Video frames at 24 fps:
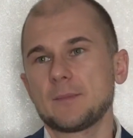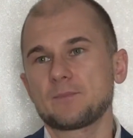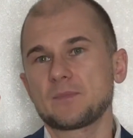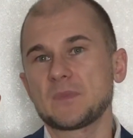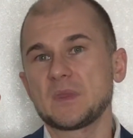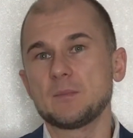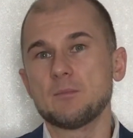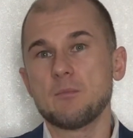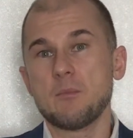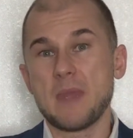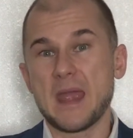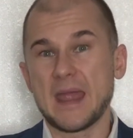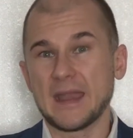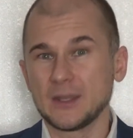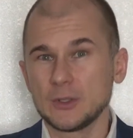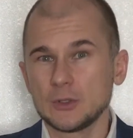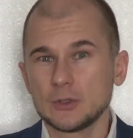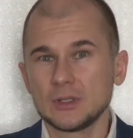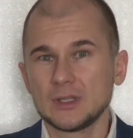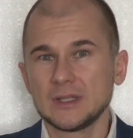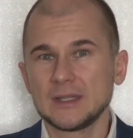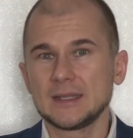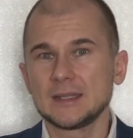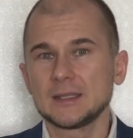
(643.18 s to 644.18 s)

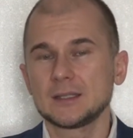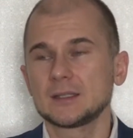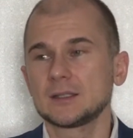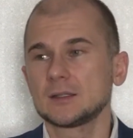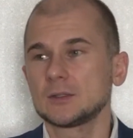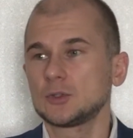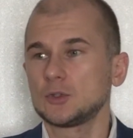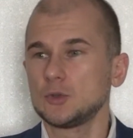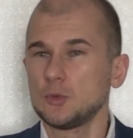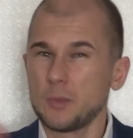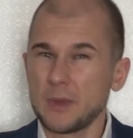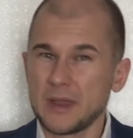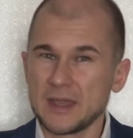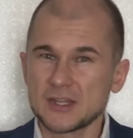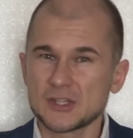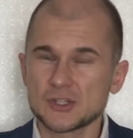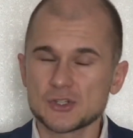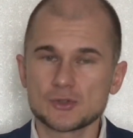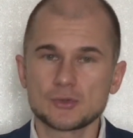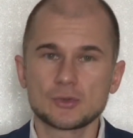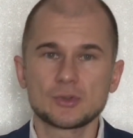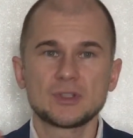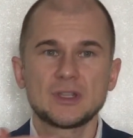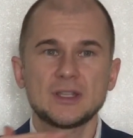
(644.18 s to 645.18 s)
manually to make
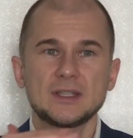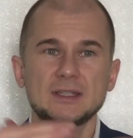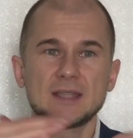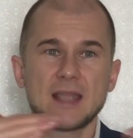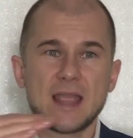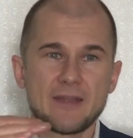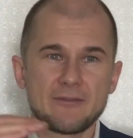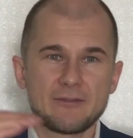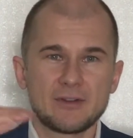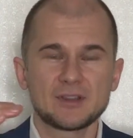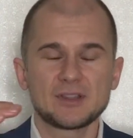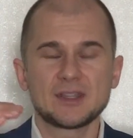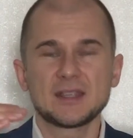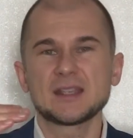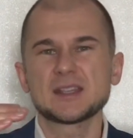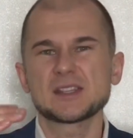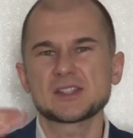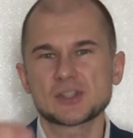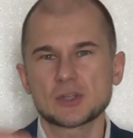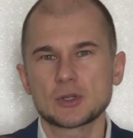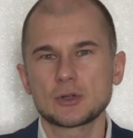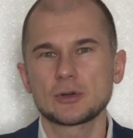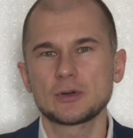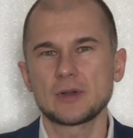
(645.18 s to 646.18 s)
sure that everything is
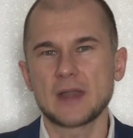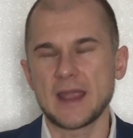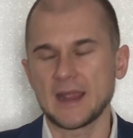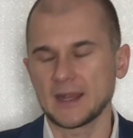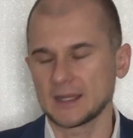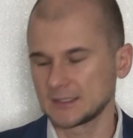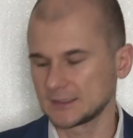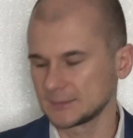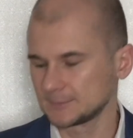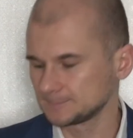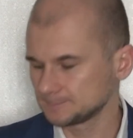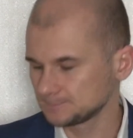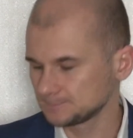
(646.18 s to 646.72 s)
correct.